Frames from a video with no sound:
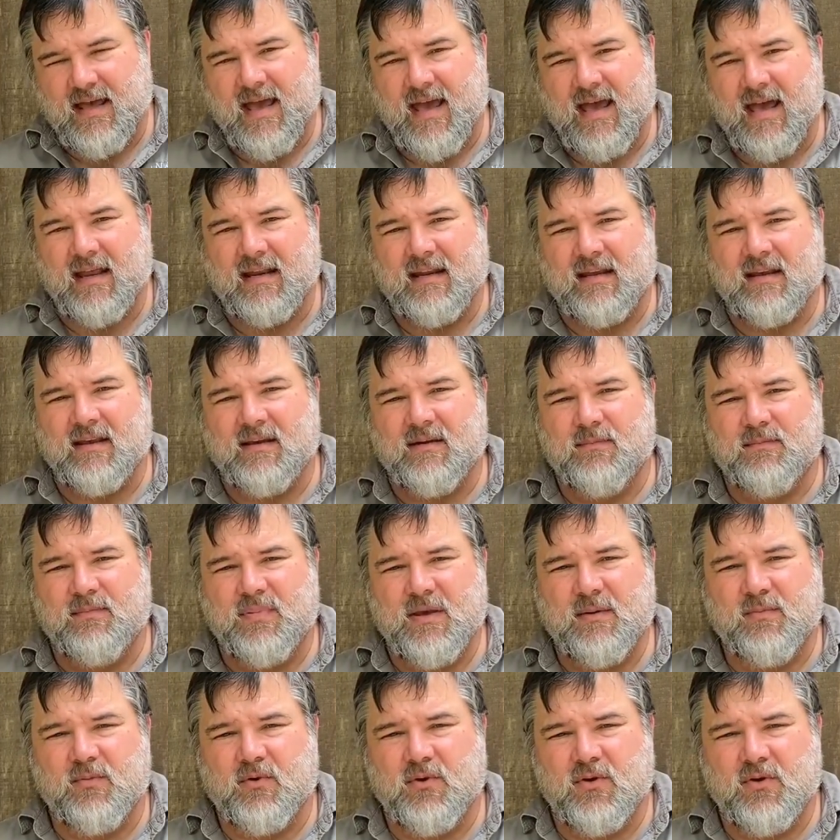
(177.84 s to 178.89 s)
that
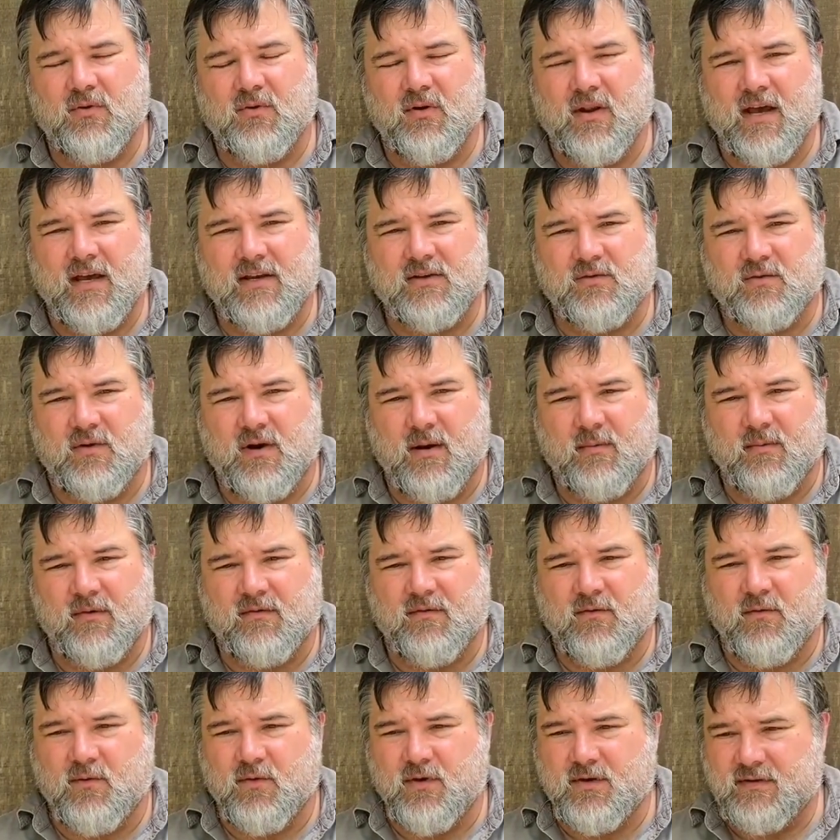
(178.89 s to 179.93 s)
people utilize ramen
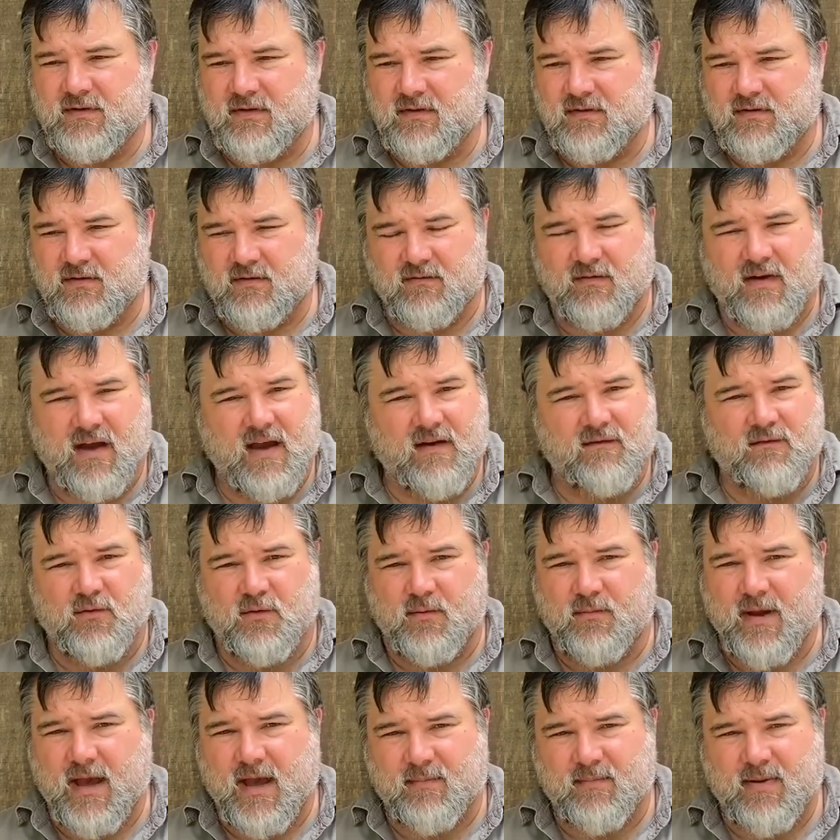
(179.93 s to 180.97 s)
for is a survival
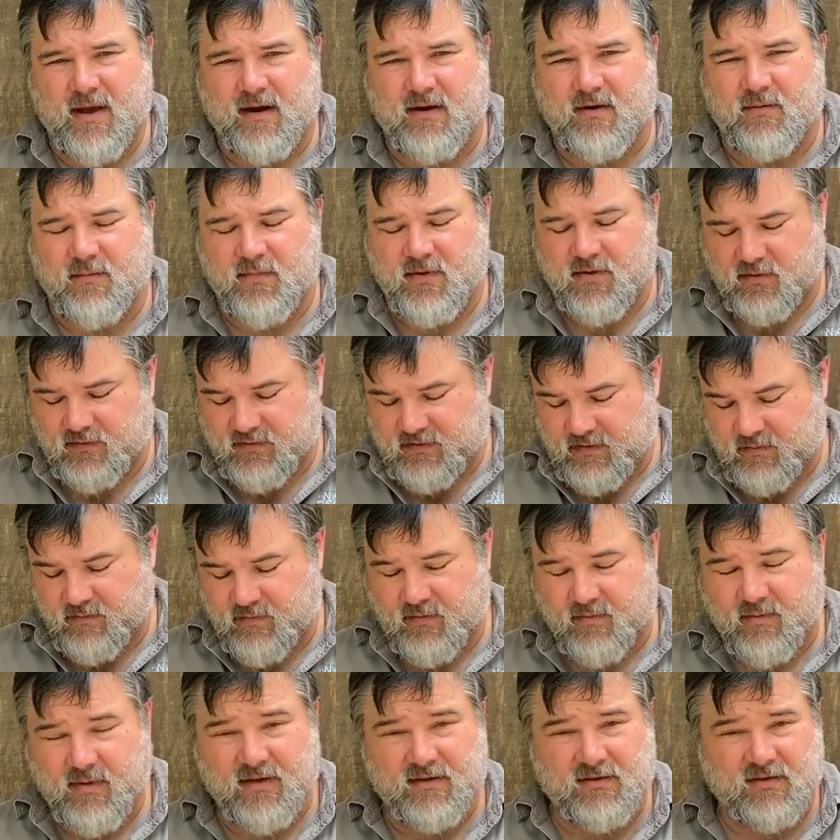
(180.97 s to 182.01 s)
or backpacker meal,
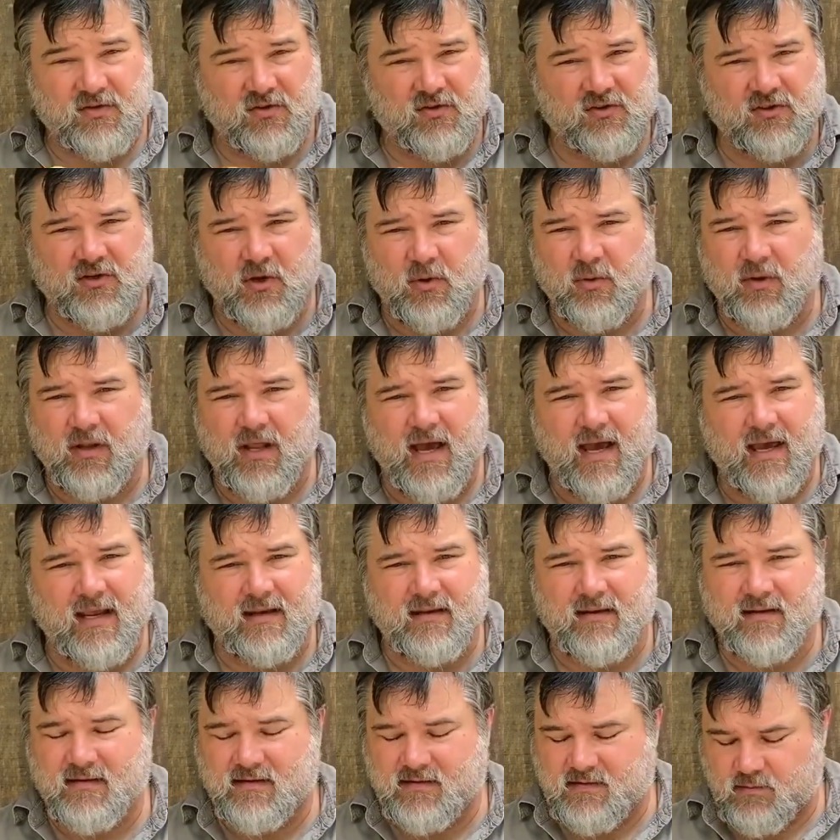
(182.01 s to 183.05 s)
simply because they're so
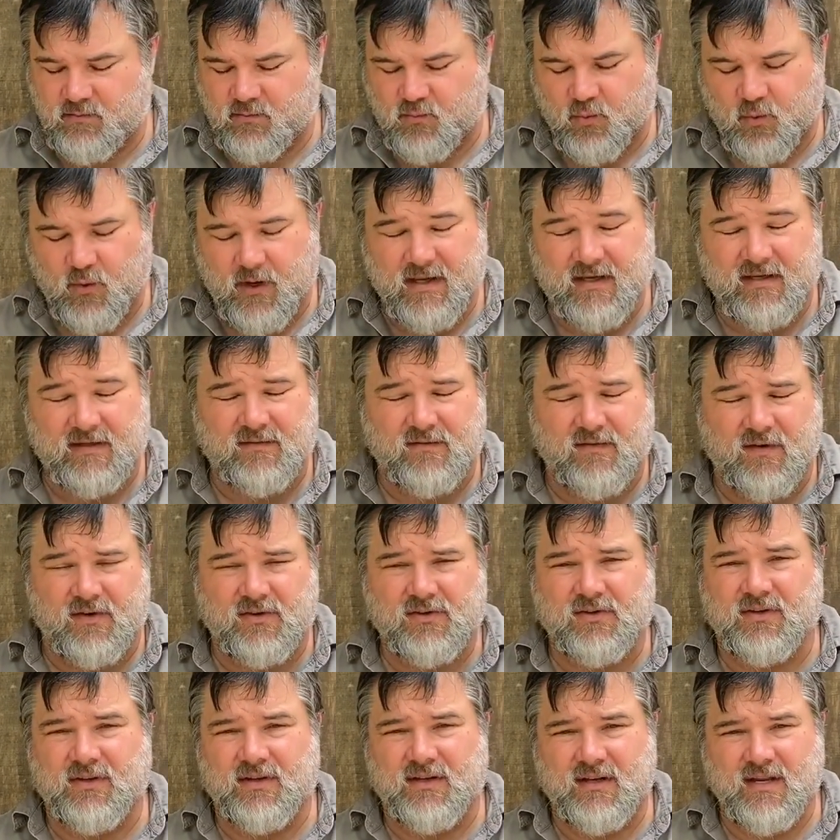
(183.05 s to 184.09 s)
light. This weighs
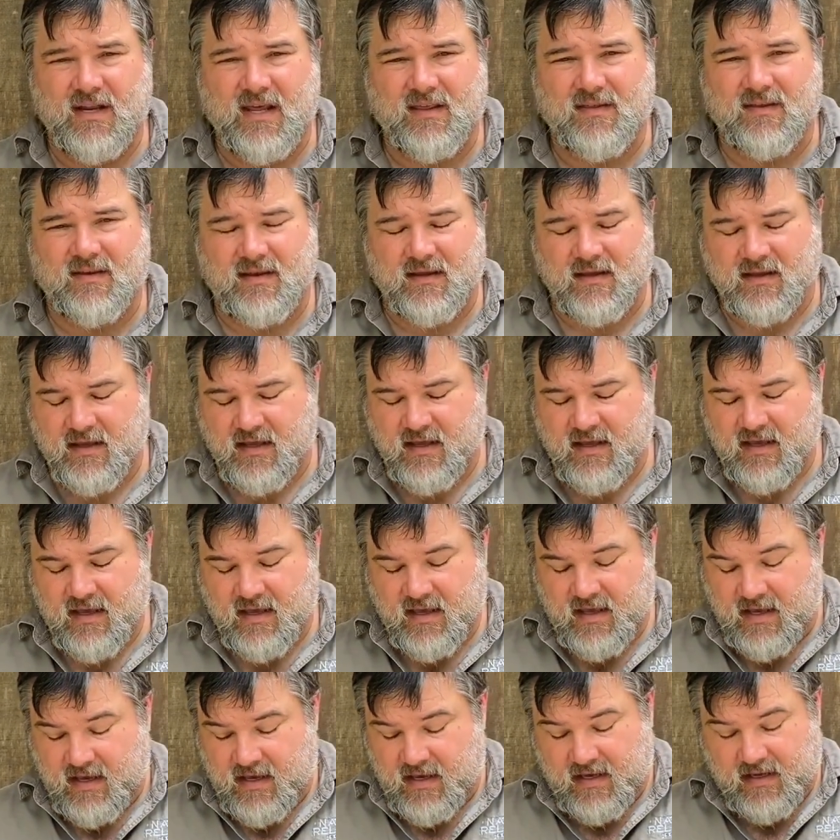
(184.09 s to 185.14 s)
virtually nothing.
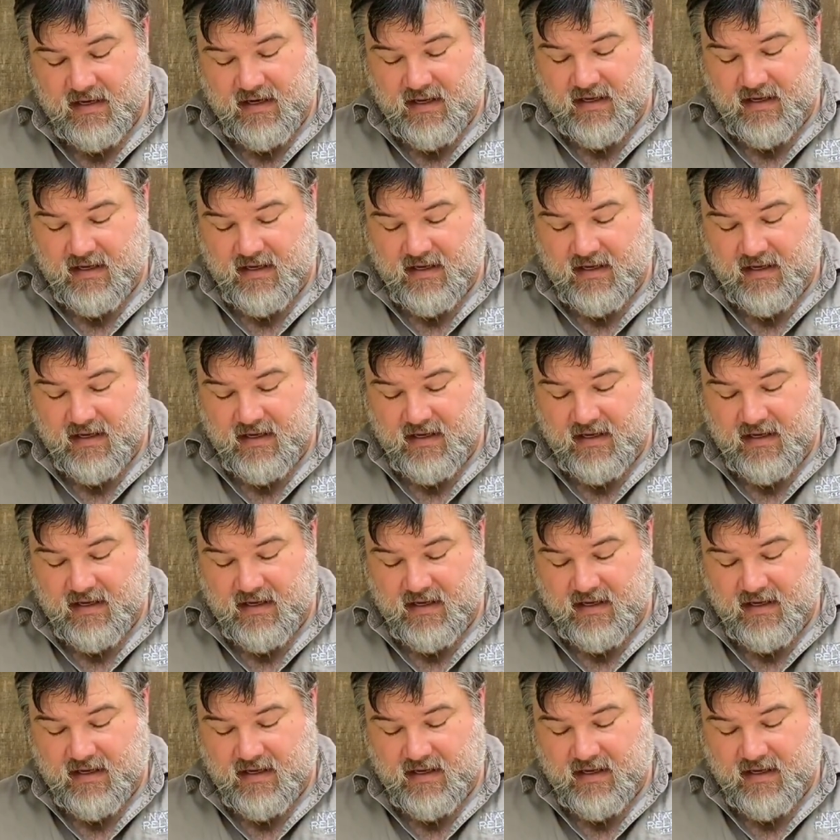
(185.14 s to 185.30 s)
It